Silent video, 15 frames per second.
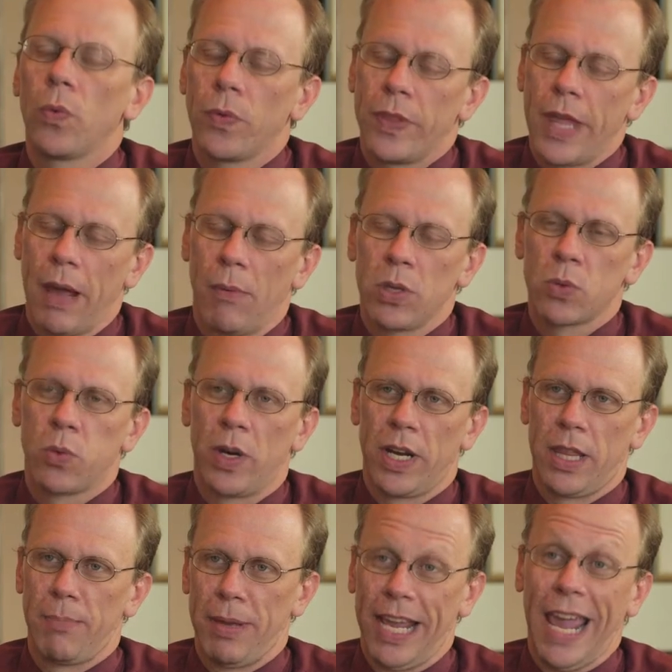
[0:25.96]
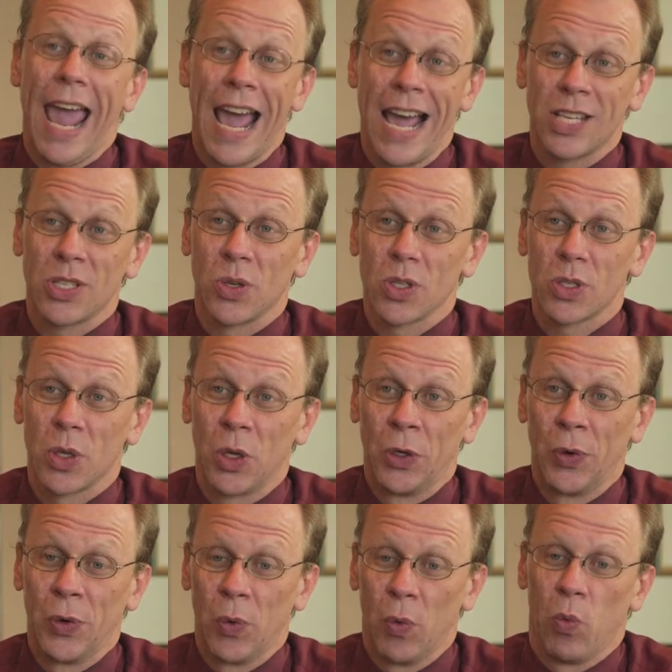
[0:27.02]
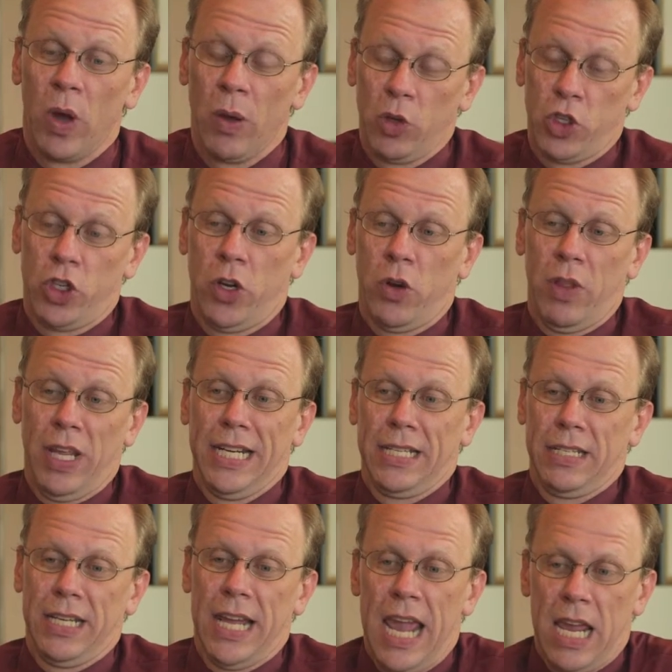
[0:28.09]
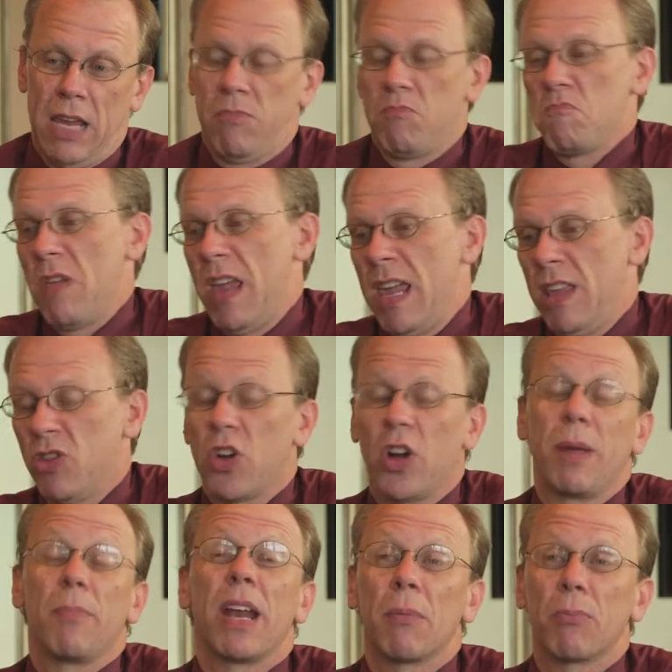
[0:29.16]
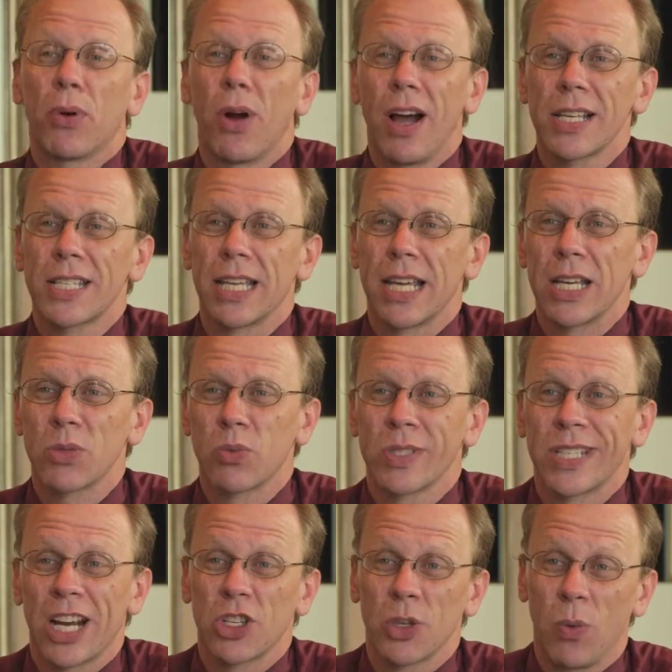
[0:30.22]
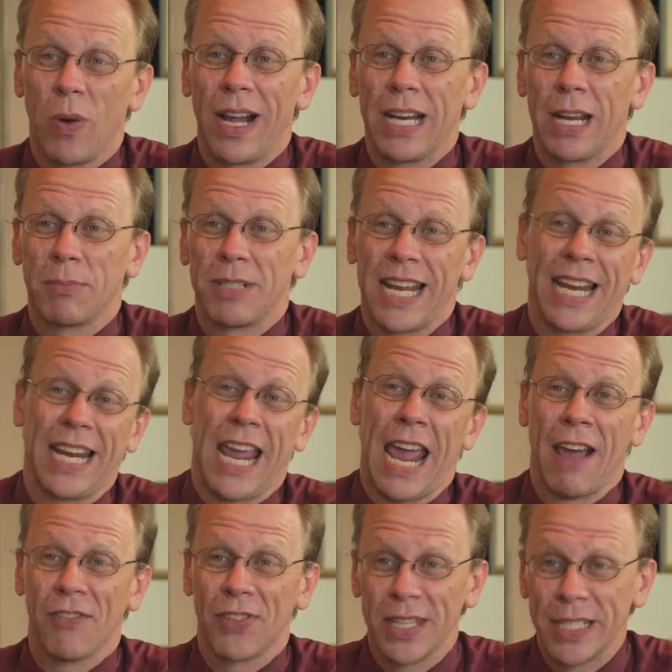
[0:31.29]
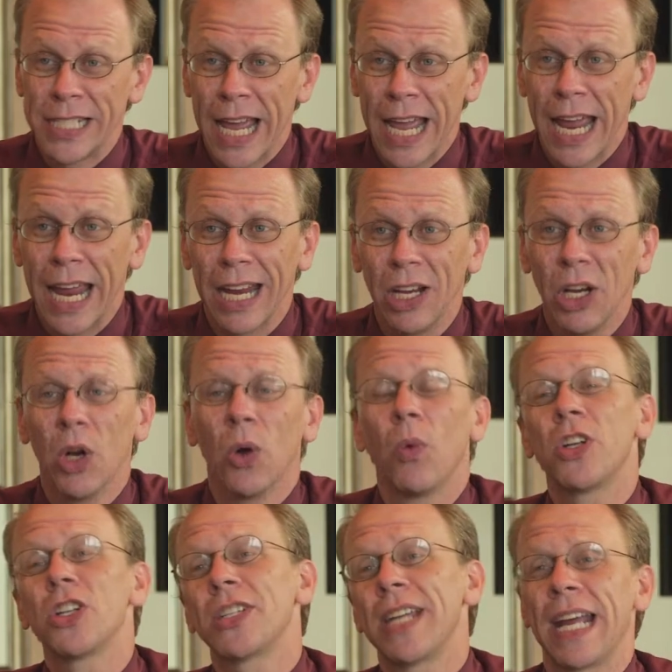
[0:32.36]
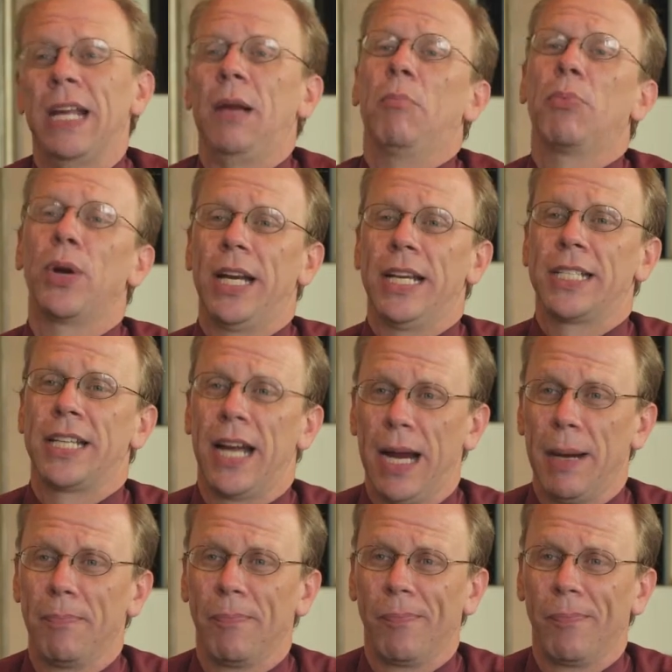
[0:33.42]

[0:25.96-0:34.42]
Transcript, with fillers: That was one of the big hassles. So what should only take a 30 minute process was actually winding up taking half the day, which is taking up print time.